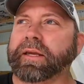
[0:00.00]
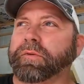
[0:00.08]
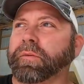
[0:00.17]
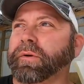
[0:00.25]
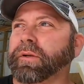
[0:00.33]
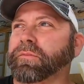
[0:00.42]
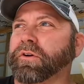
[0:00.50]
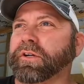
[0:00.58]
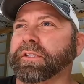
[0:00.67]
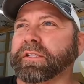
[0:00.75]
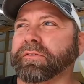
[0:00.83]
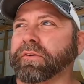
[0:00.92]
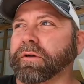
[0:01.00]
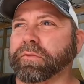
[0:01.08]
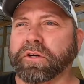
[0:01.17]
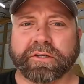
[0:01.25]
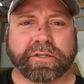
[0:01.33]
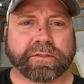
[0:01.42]
I keep on putting projects in front of
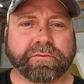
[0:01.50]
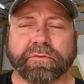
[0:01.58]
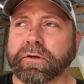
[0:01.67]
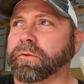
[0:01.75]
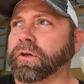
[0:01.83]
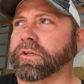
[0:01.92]
projects in front of